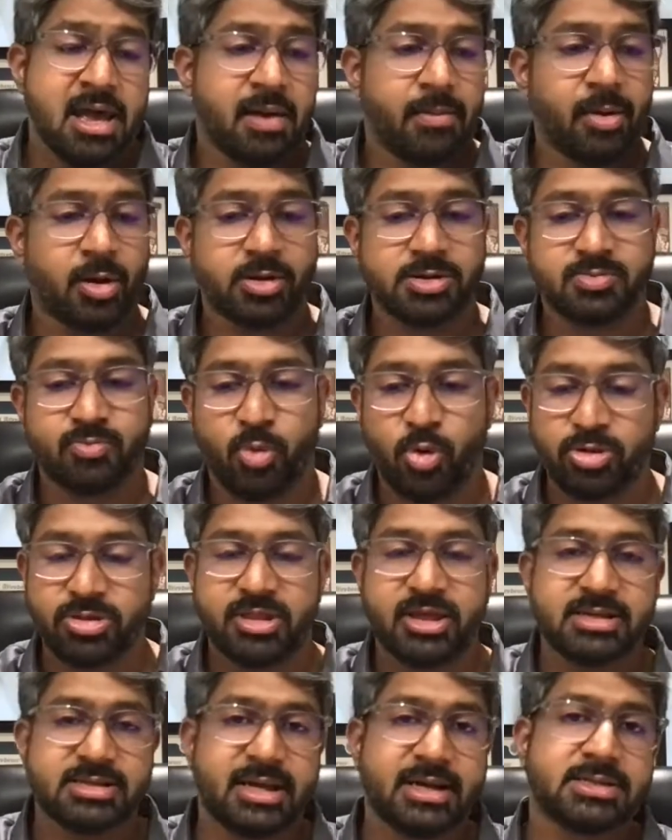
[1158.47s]
Because both
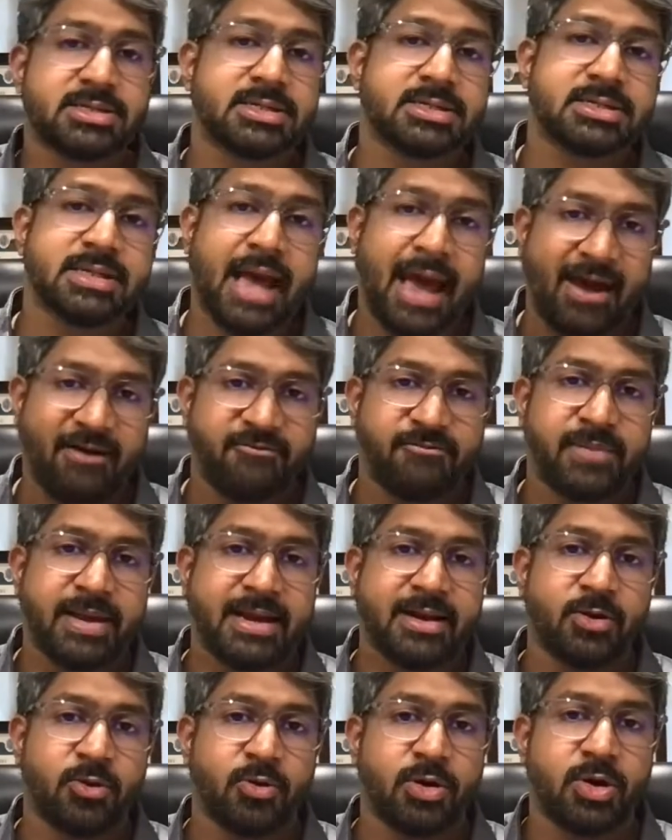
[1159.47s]
these agents have
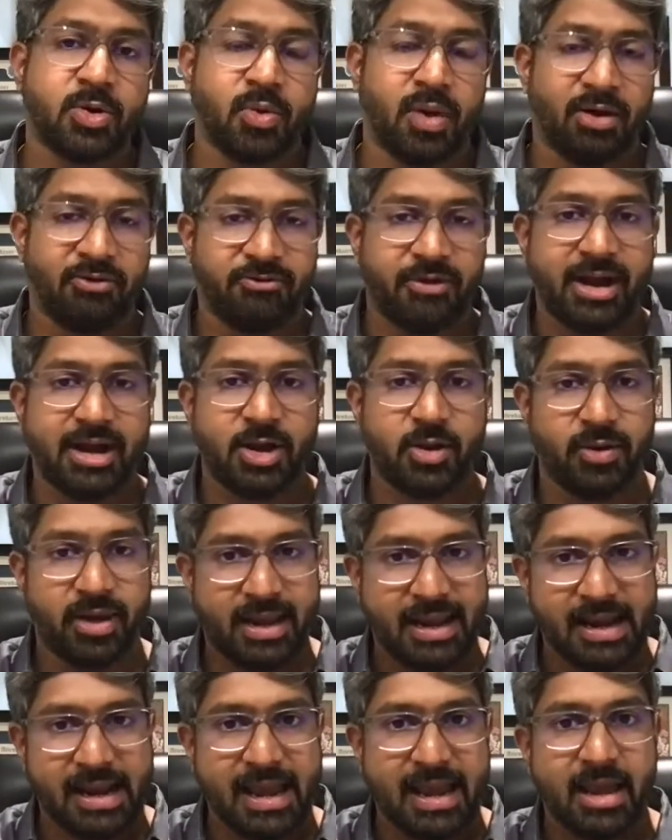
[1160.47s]
been known to affect your
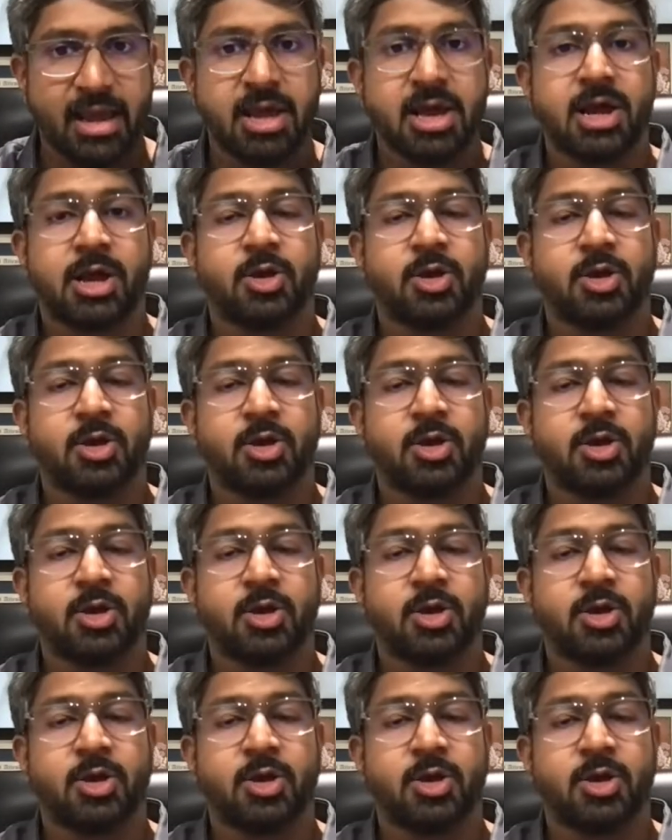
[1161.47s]
healing,